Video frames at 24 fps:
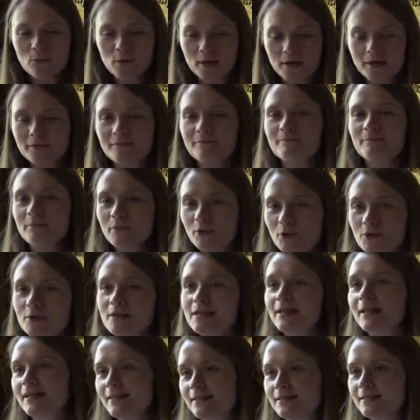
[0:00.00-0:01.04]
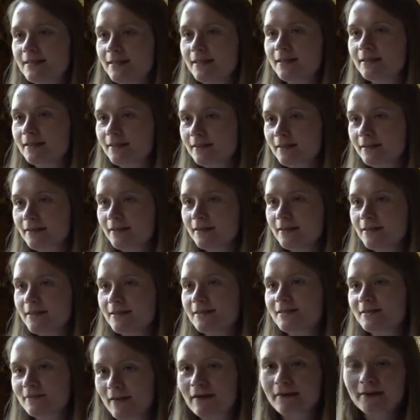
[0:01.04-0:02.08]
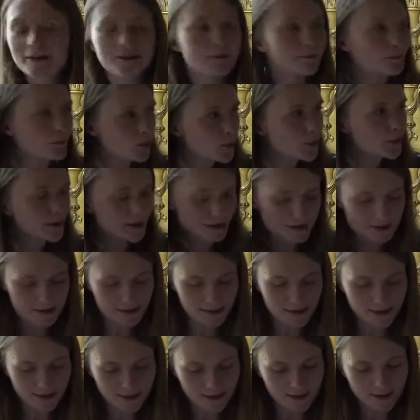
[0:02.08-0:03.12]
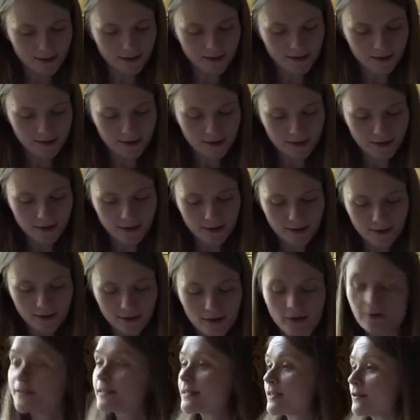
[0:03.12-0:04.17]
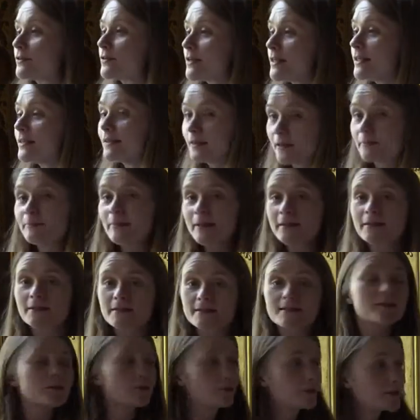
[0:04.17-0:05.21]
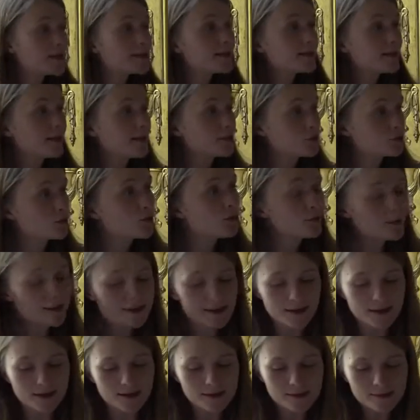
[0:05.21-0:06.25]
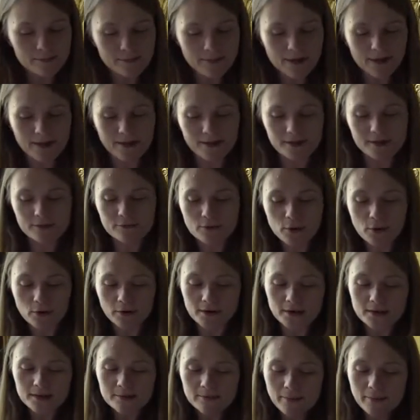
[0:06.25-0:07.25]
word mutilated here is very important. Lawrence appears increasingly traumatized by his role as